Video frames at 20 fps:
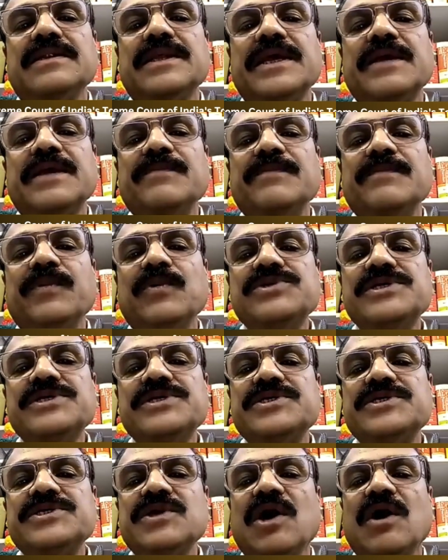the
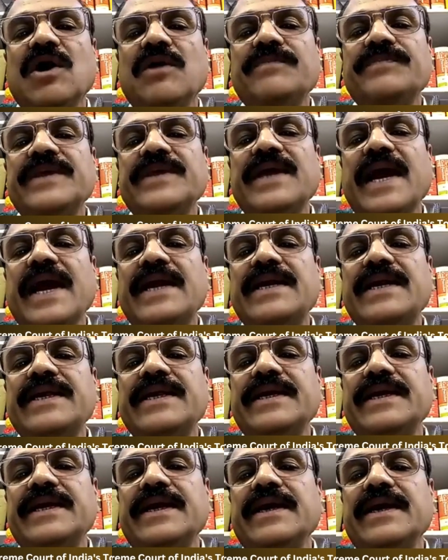imposition of the
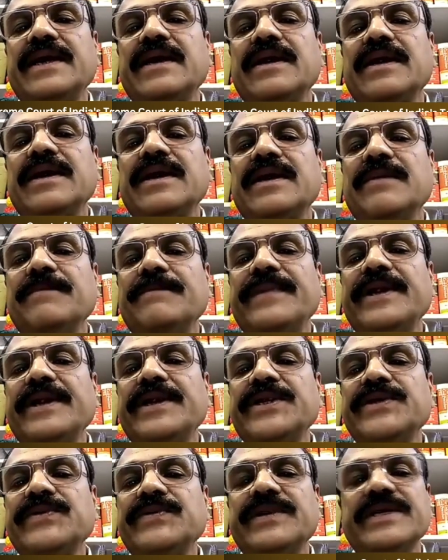
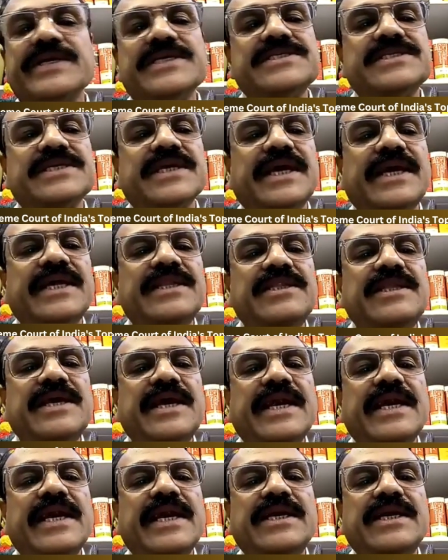anti-dumping duties in
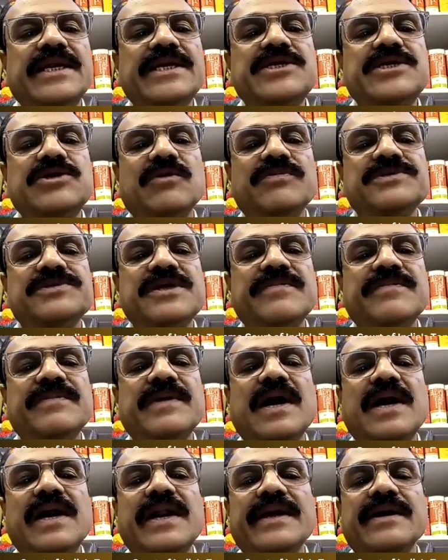the interest of
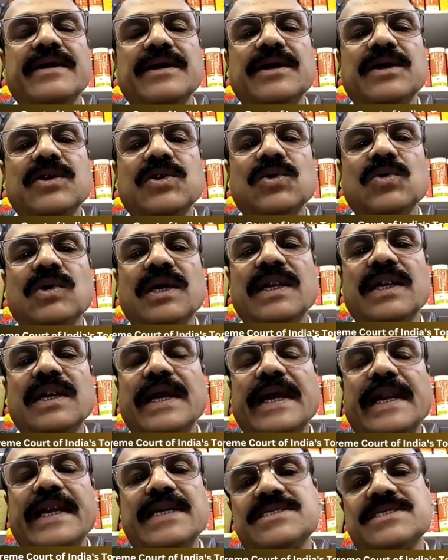safeguarding local
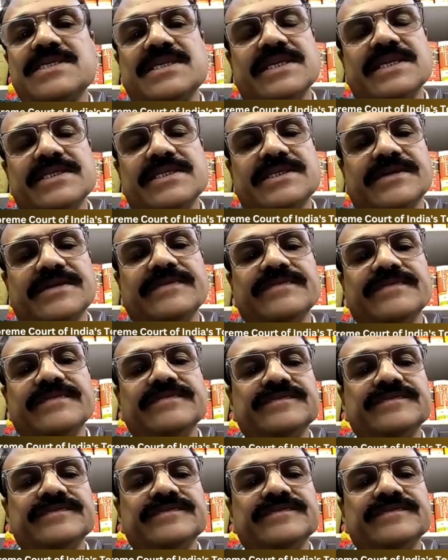industries.